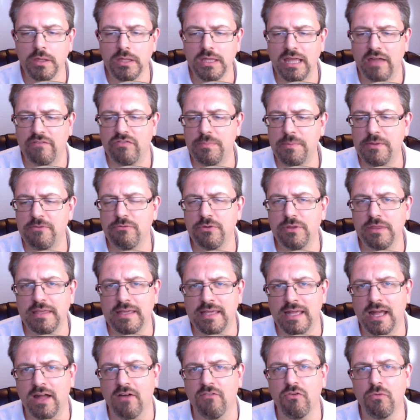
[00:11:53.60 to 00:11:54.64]
You have to be really
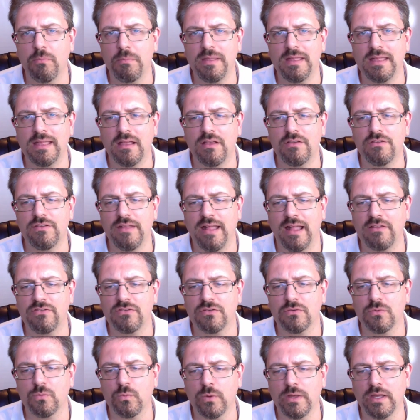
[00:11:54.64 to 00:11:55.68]
careful because that's
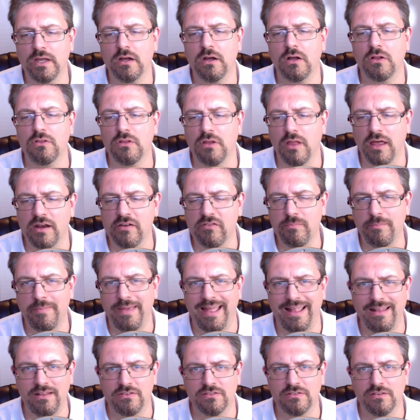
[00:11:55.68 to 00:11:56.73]
where a lot of
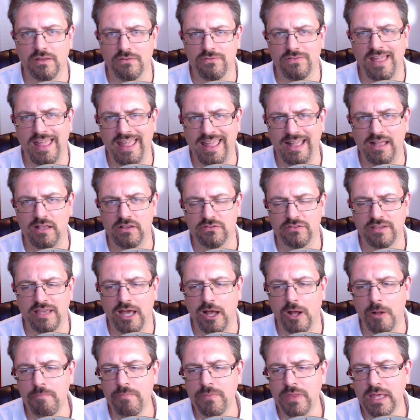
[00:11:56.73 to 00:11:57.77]
bad stuff hangs
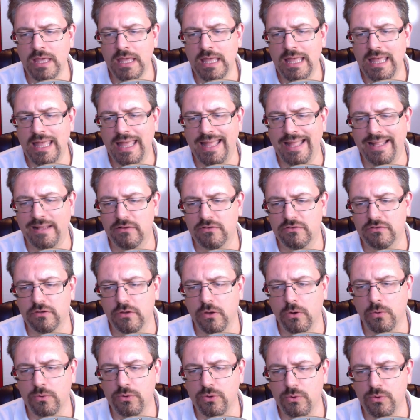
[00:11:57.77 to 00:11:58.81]
out. And
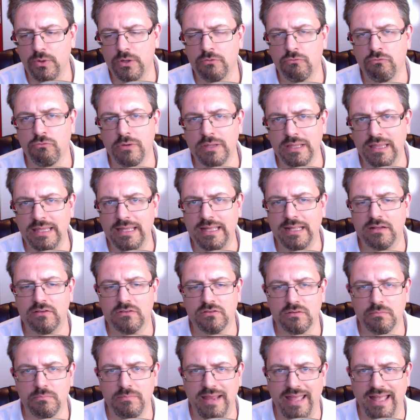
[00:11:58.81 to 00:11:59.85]
so you can really get
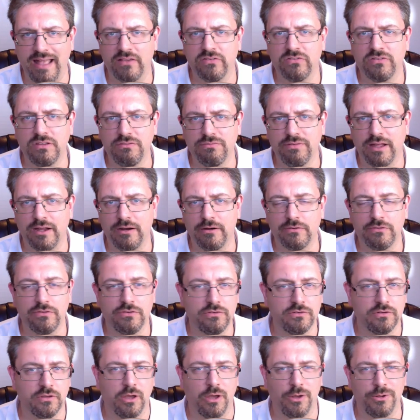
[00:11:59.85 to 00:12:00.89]
some nasty
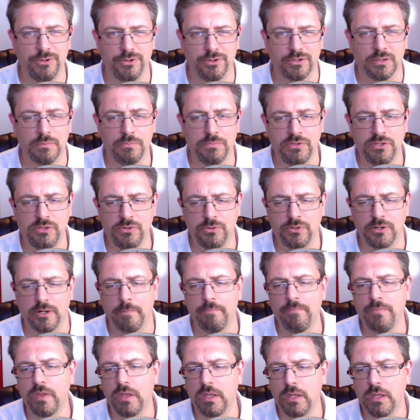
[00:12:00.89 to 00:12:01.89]
viruses on your computer.